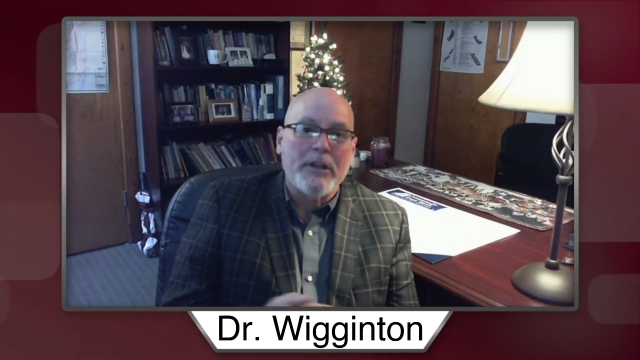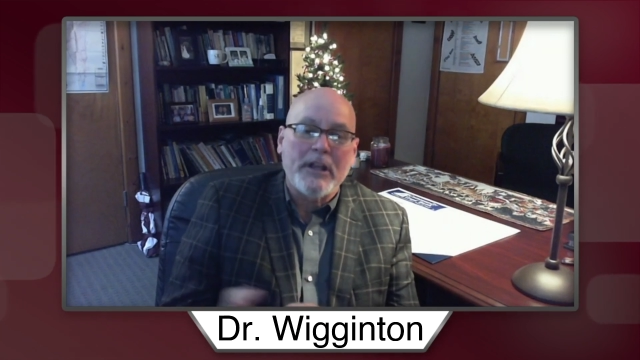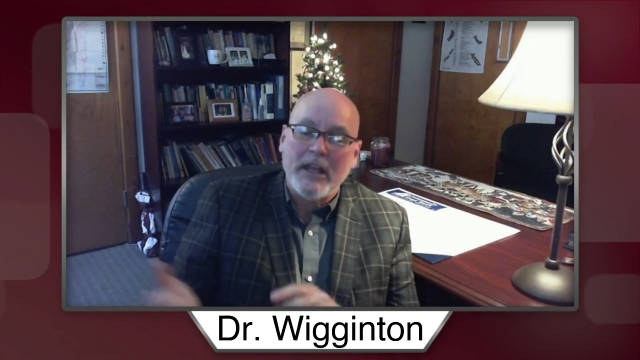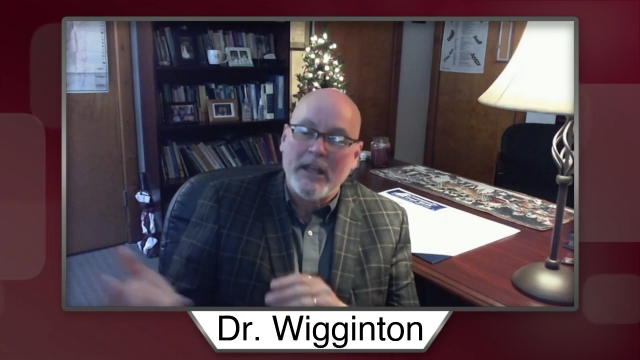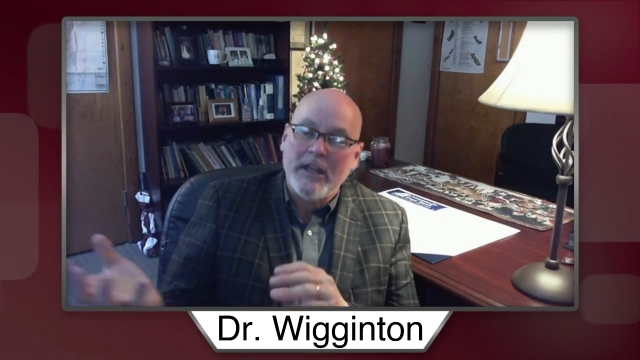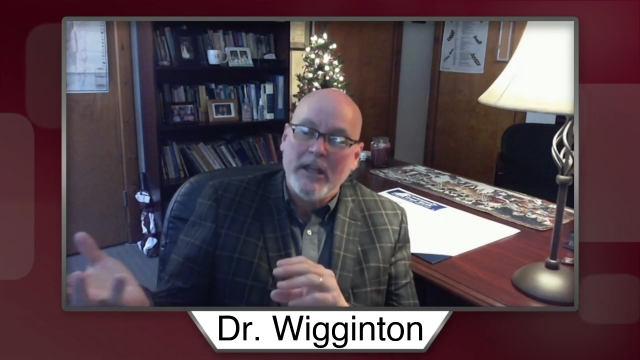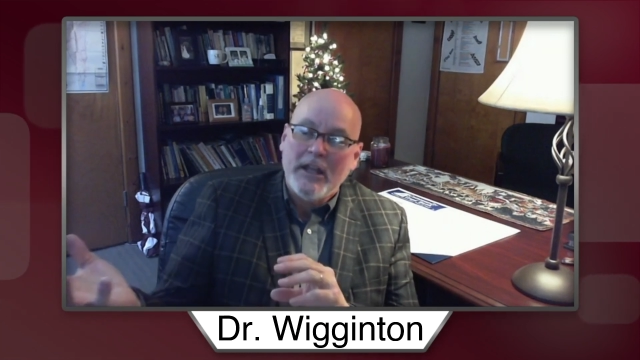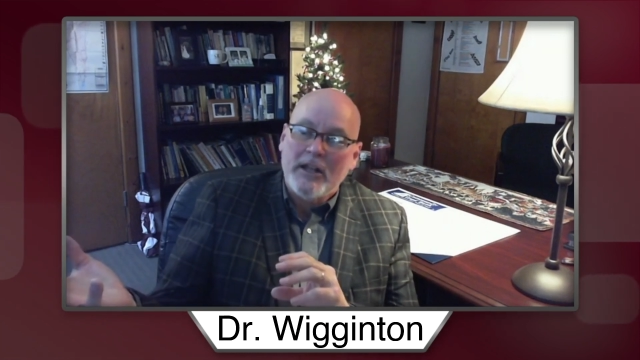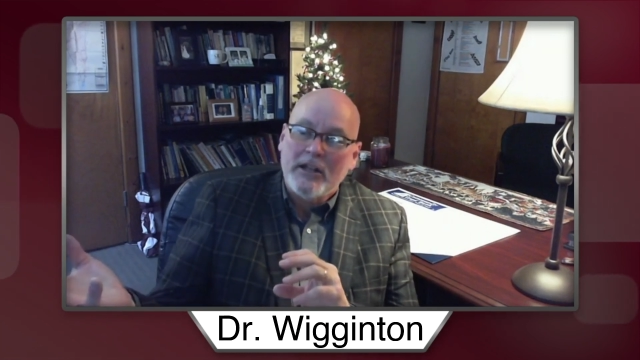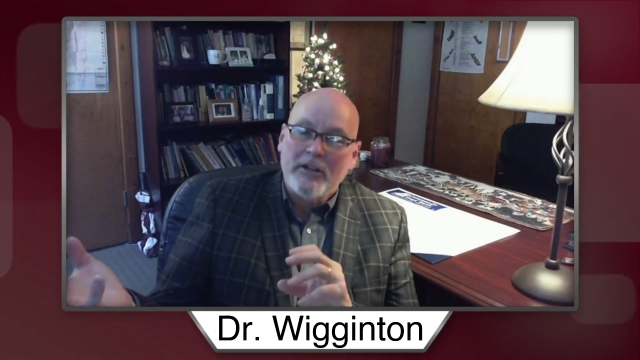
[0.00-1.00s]
and can
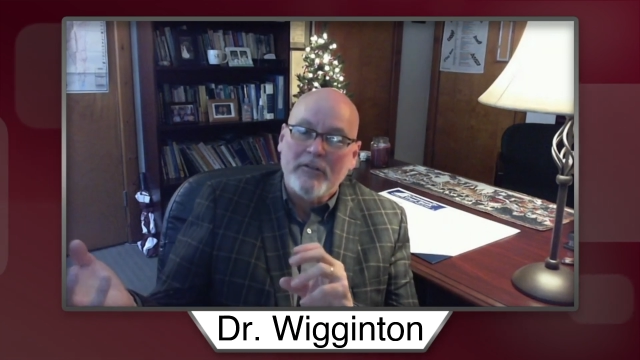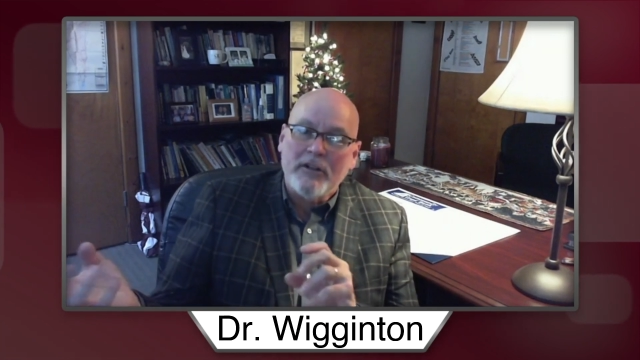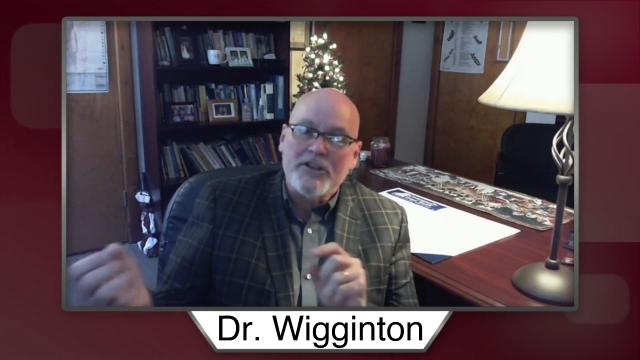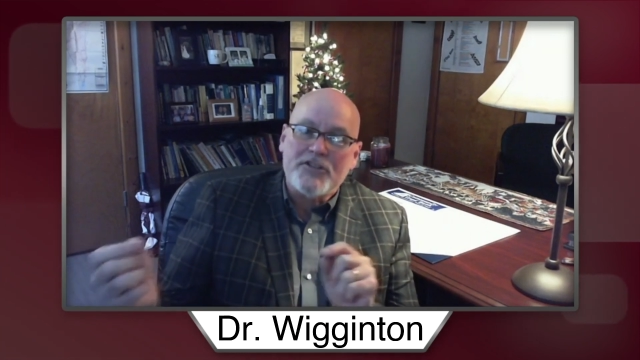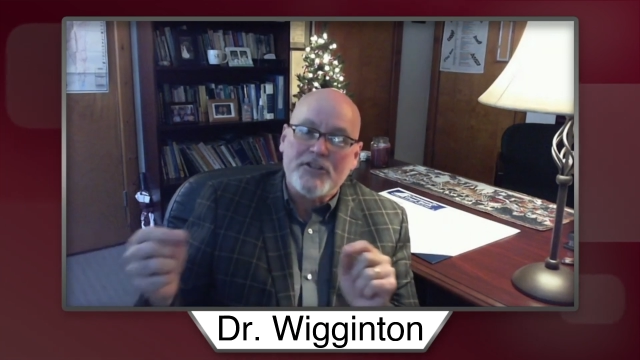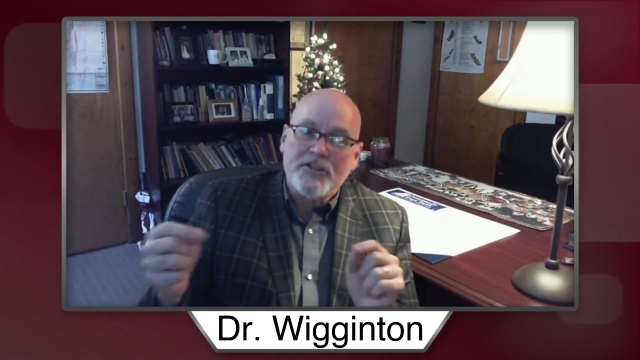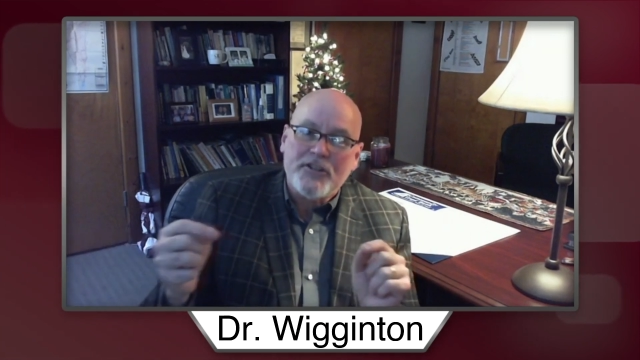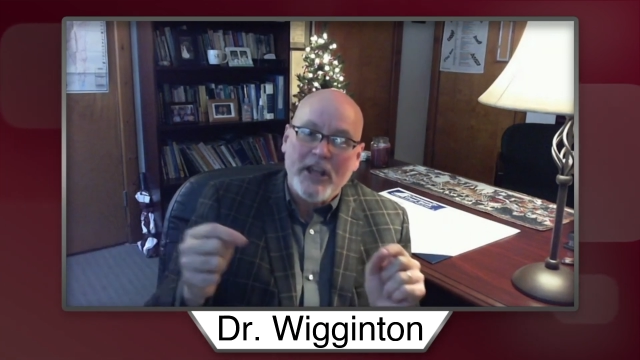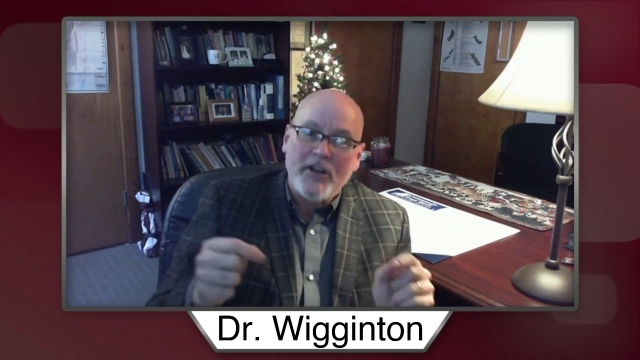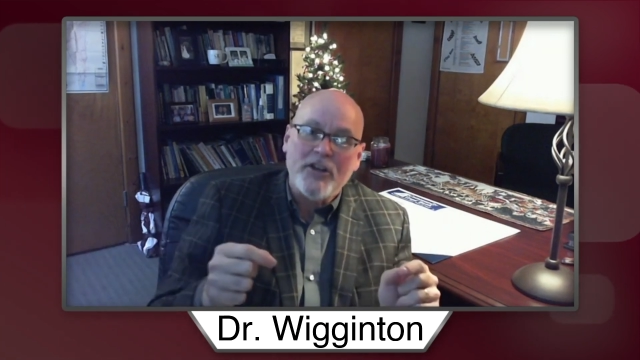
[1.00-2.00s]
literally
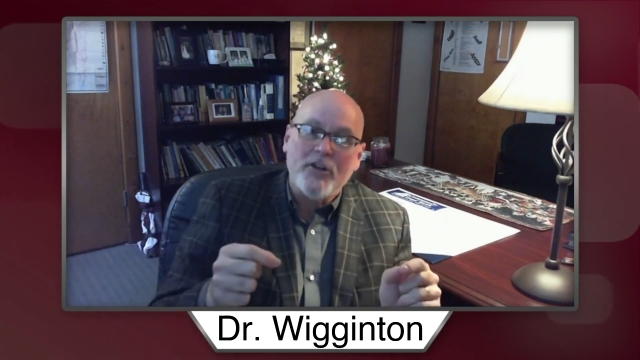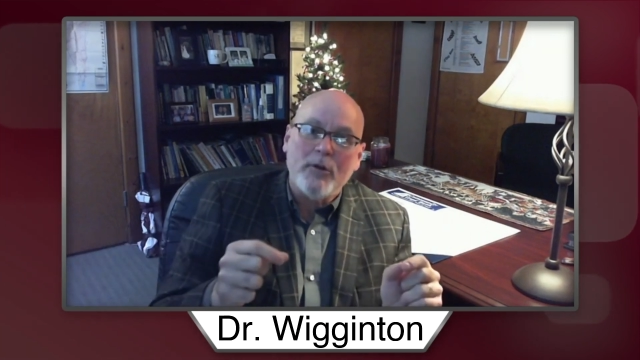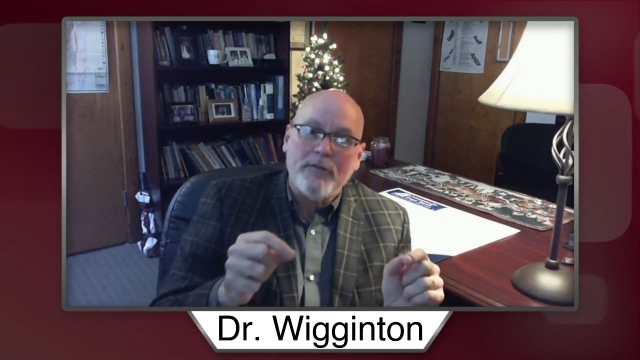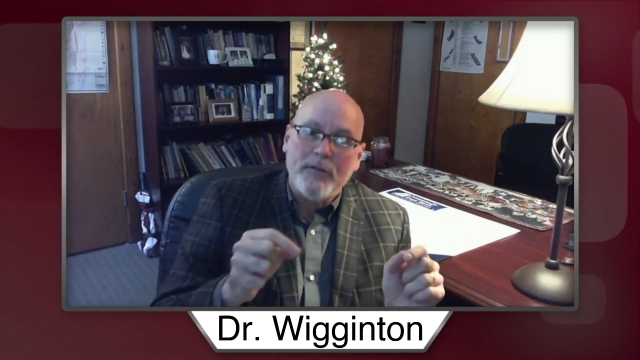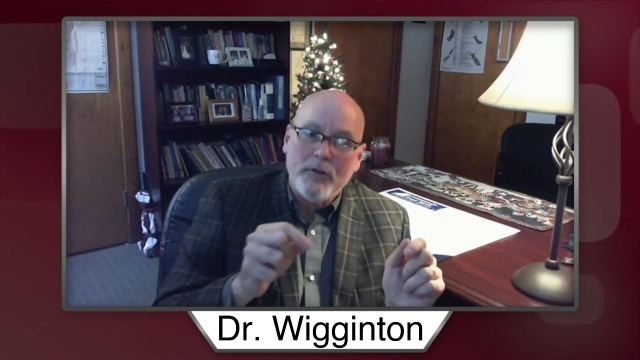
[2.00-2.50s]
tell you if